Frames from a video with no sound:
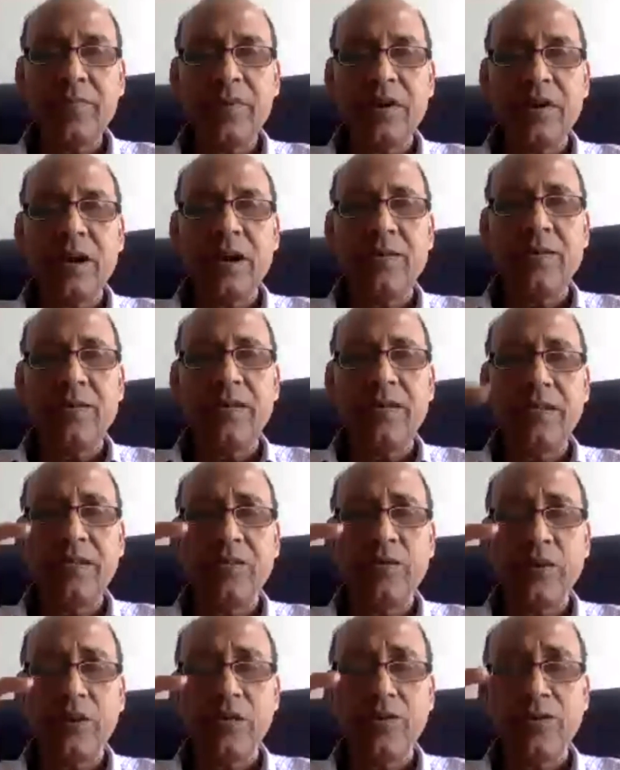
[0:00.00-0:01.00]
Always
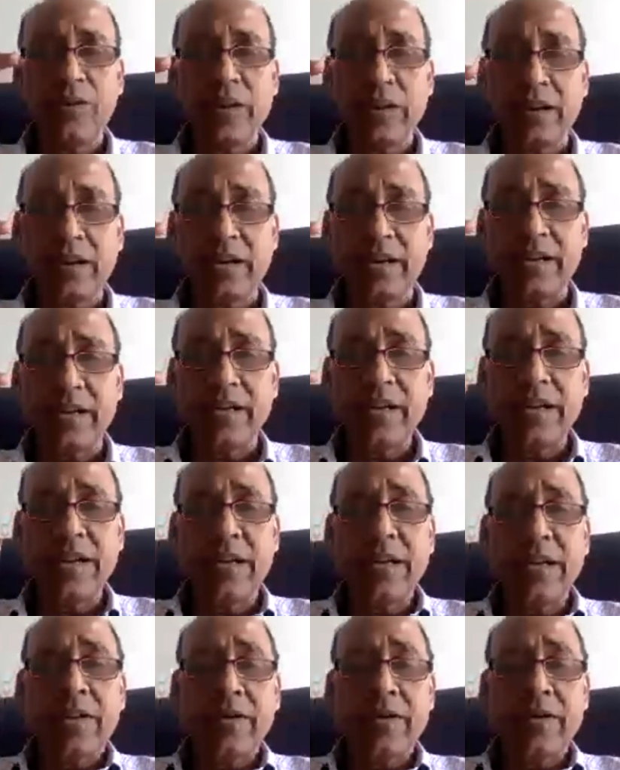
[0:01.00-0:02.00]
don't forget,
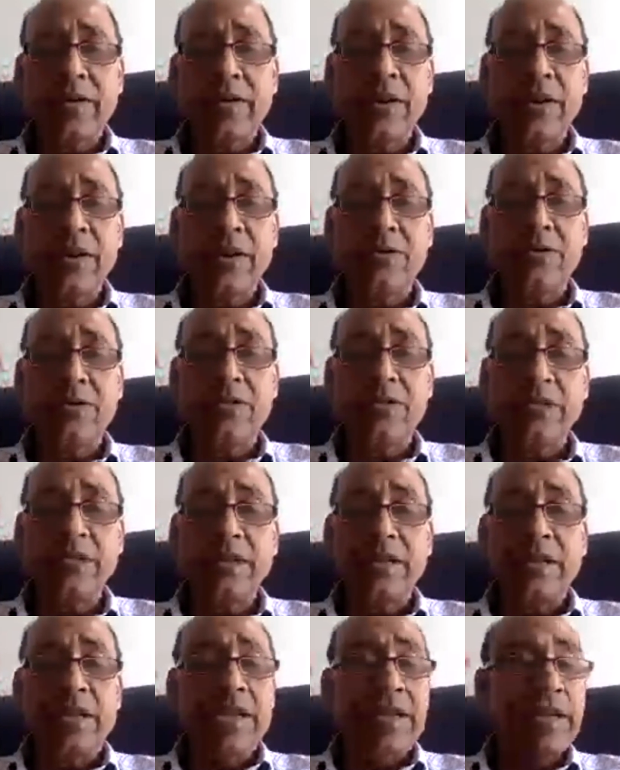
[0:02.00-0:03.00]
you have to
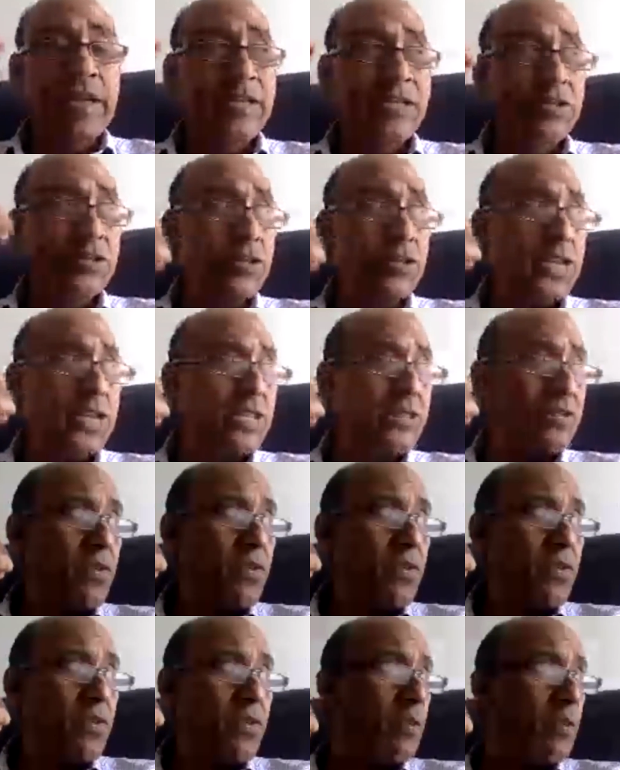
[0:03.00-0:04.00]
see
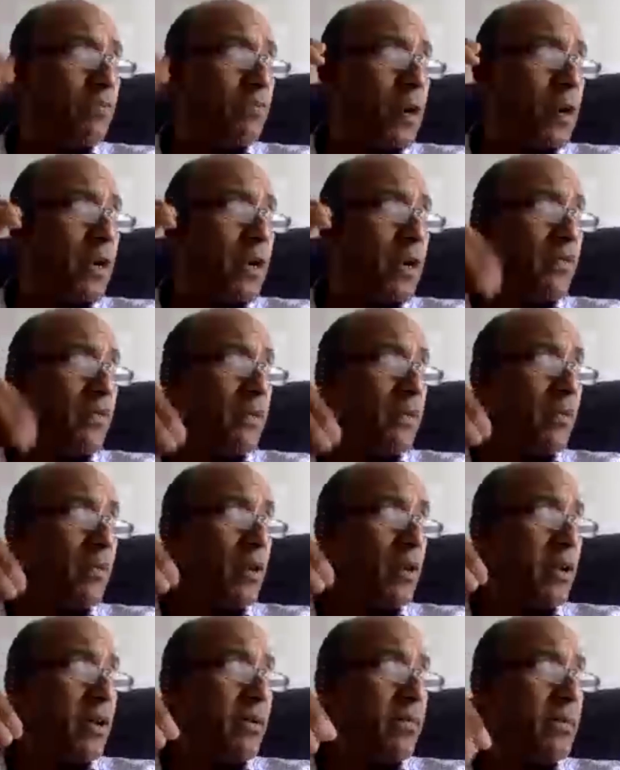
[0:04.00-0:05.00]
H2SO4 0.1
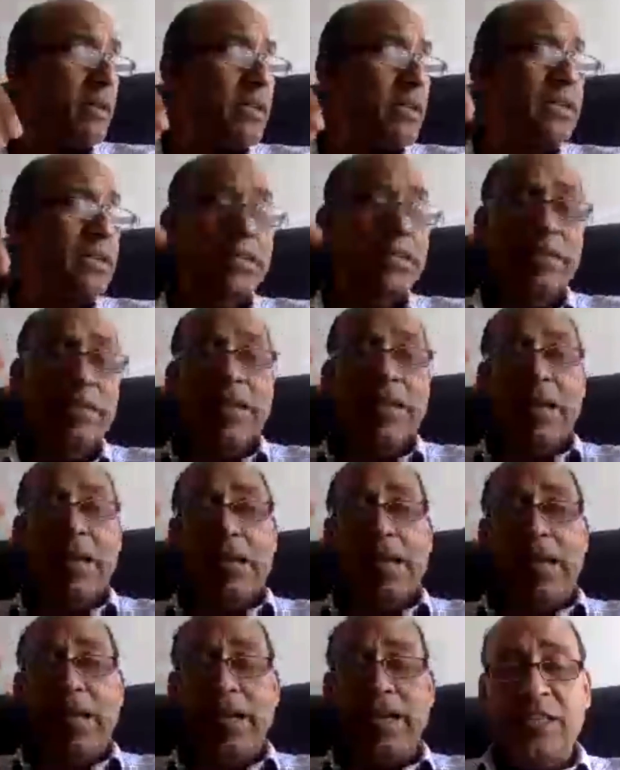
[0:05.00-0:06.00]
molar means
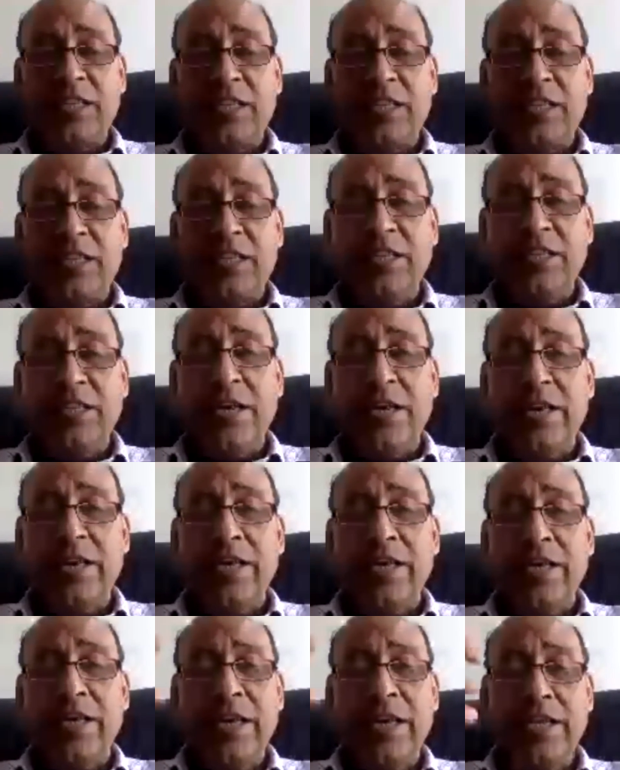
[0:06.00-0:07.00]
H plus
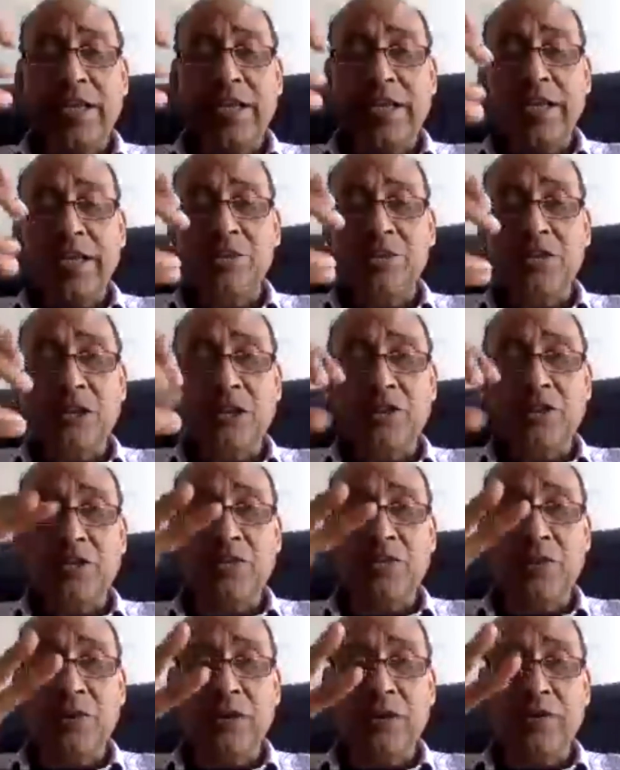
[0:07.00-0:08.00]
ion, each
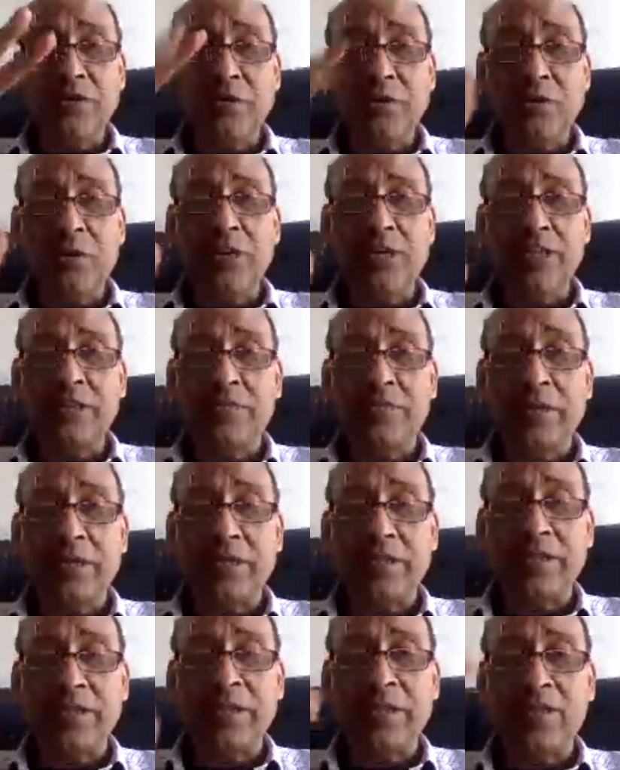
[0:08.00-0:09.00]
H2SO4 gives 2 H
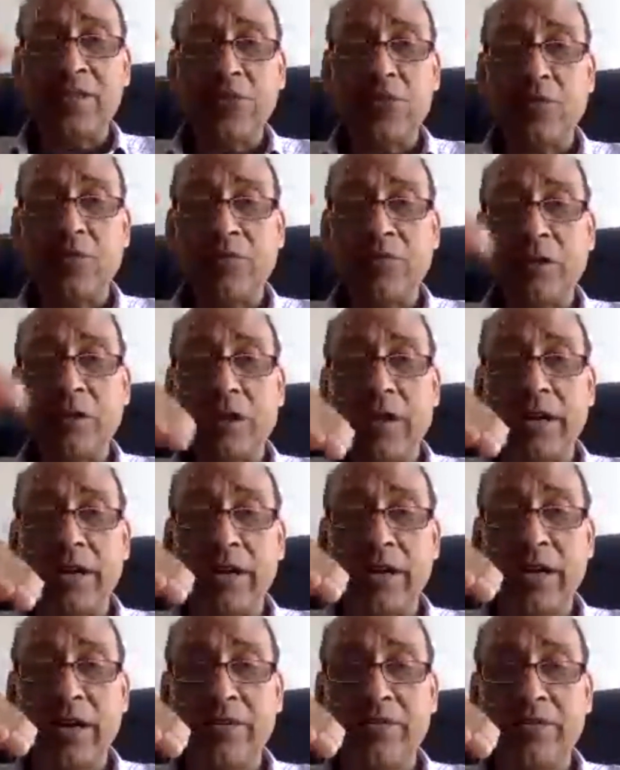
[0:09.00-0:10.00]
plus. So molarity of